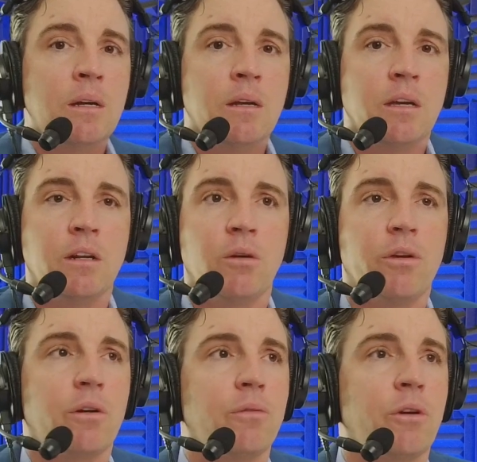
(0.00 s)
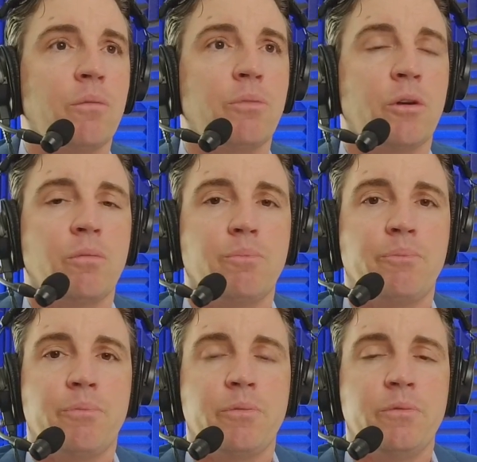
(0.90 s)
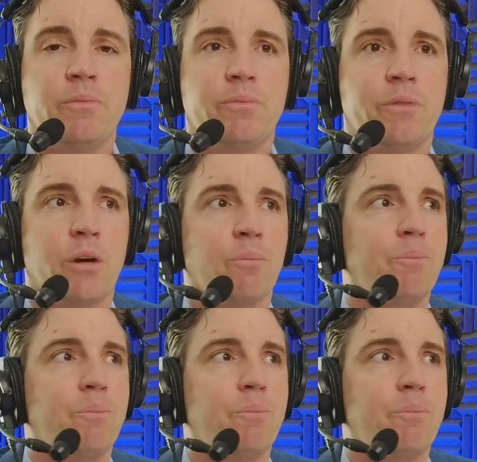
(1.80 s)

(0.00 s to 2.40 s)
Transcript: You know, they're they're they're they're